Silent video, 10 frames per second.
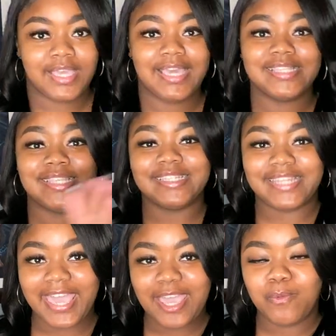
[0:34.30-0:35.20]
And
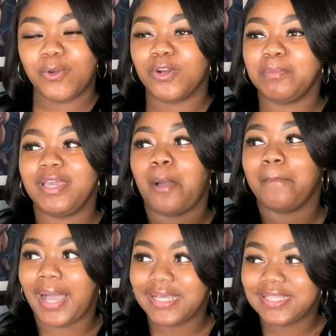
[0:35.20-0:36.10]
today we're going to be
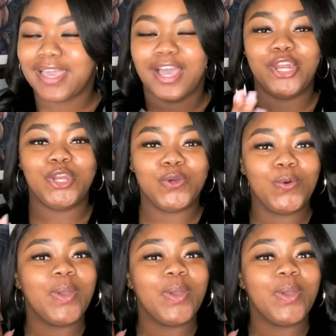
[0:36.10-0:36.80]
unboxing a new